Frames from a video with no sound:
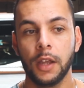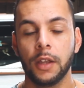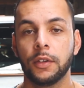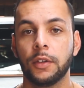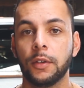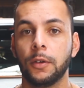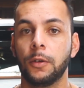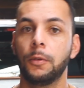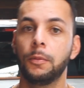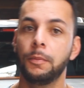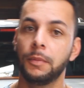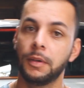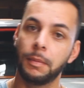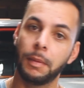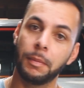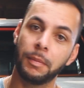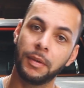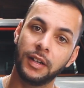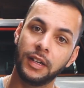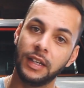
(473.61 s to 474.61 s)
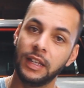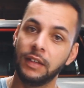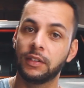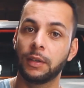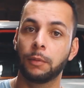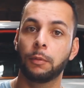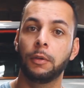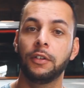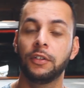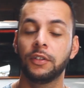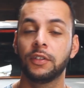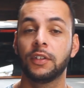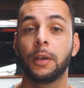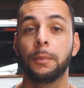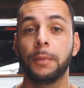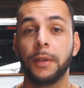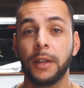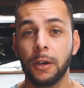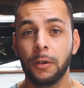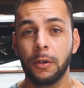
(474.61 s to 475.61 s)
So remember, leave some questions
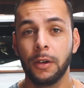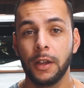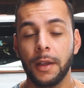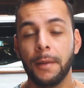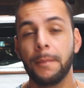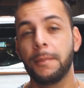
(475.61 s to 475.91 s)
down below